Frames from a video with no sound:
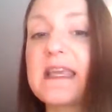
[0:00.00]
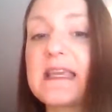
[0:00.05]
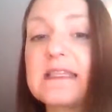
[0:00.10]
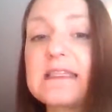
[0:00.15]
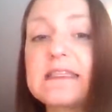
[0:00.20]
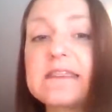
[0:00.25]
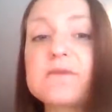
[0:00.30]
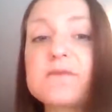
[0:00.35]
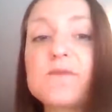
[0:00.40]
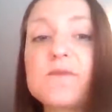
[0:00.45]
This,
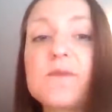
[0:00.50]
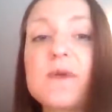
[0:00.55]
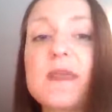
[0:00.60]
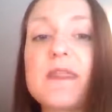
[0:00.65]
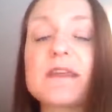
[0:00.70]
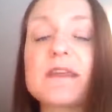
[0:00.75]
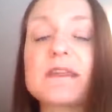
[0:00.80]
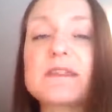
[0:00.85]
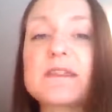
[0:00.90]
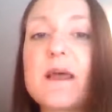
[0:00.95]

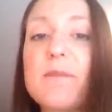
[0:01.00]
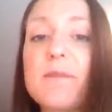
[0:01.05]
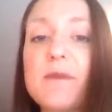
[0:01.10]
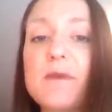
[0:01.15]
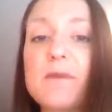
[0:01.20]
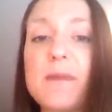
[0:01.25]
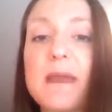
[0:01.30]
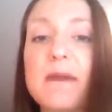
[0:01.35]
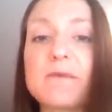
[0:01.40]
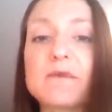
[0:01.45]
with a
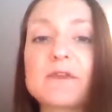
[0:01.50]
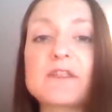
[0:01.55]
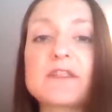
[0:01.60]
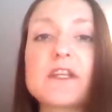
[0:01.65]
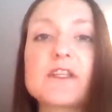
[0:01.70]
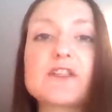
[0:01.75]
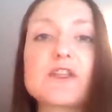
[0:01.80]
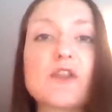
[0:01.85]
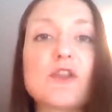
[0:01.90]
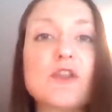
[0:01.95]
supplement with
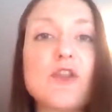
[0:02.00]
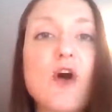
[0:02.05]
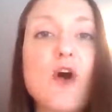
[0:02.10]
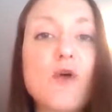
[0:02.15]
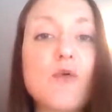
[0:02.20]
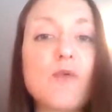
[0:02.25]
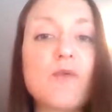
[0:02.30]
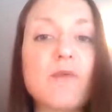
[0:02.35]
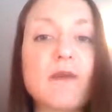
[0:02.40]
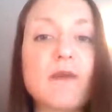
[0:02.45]
such a
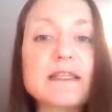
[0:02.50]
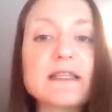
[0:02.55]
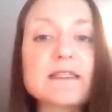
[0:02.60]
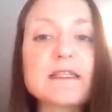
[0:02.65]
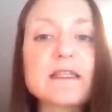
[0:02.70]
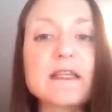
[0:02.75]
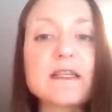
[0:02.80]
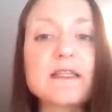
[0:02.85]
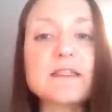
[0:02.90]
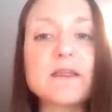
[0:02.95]
low risk
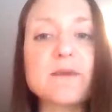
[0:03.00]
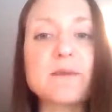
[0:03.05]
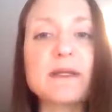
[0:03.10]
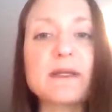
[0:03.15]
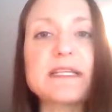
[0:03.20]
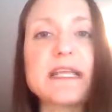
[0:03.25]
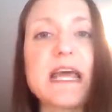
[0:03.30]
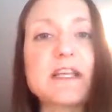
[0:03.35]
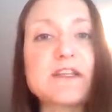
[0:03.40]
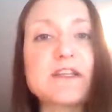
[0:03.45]
to
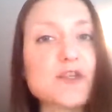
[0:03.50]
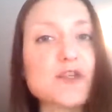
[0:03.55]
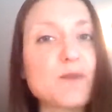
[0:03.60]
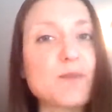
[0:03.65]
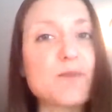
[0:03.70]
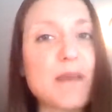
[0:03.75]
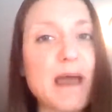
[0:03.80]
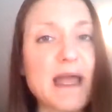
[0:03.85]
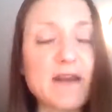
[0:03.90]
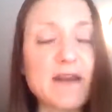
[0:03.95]

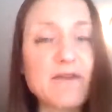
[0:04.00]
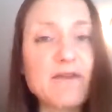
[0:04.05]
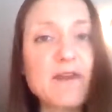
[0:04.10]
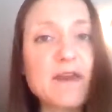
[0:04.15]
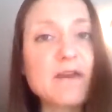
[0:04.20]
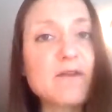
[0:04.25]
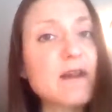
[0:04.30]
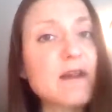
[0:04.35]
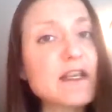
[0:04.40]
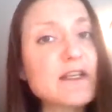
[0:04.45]
potential
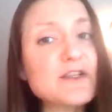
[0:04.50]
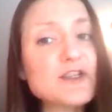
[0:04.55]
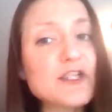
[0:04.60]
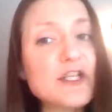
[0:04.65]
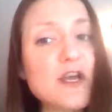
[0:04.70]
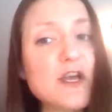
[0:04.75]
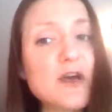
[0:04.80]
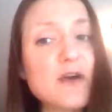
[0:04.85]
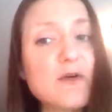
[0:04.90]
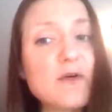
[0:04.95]
benefit
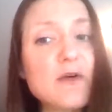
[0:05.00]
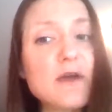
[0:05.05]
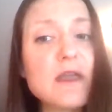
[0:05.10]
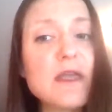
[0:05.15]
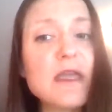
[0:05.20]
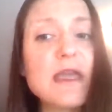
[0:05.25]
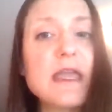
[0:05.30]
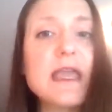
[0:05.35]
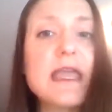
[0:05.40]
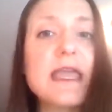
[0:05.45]
ratio,
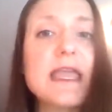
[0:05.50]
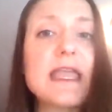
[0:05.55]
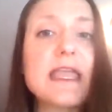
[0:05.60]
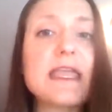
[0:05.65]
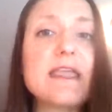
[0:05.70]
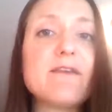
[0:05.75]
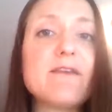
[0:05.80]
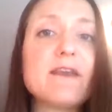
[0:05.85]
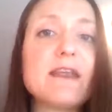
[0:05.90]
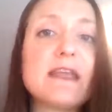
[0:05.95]

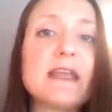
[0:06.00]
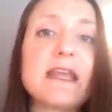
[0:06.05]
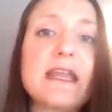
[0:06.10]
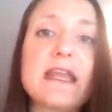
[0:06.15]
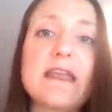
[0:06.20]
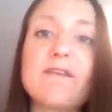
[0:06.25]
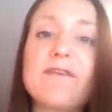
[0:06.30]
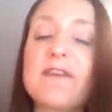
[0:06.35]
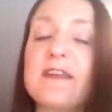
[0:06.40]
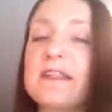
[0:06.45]
even
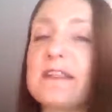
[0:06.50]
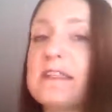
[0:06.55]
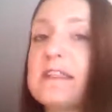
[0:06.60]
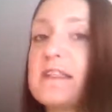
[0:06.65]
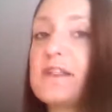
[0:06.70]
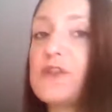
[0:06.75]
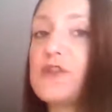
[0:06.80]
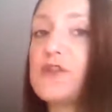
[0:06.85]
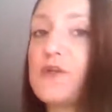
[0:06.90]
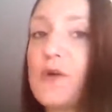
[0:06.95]
if it's
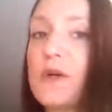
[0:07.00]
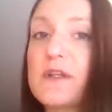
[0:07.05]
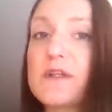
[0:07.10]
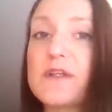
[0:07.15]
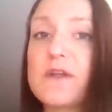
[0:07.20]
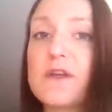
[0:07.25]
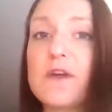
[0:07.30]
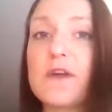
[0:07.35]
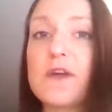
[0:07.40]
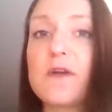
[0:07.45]
short
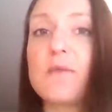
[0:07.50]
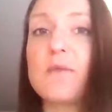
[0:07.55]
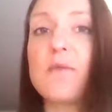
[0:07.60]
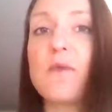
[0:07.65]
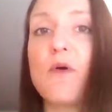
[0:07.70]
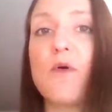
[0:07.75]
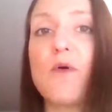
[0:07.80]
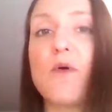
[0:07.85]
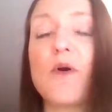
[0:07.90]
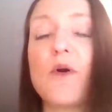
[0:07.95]
term
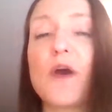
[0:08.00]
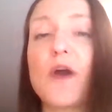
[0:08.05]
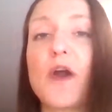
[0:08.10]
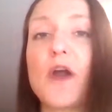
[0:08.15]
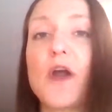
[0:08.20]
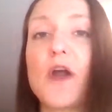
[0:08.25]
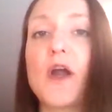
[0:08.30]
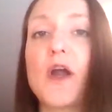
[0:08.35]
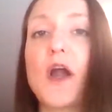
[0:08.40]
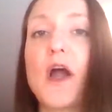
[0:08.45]

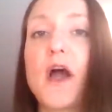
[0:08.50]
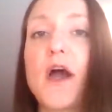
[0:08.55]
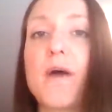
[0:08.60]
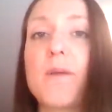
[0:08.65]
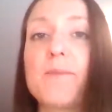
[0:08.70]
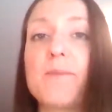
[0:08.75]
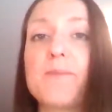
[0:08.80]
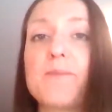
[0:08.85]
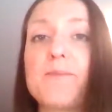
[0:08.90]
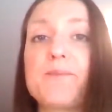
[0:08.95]
or,
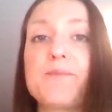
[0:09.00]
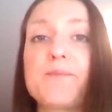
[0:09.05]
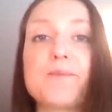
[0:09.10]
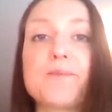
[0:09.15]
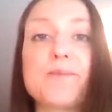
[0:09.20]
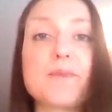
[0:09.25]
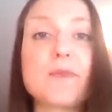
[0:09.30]
even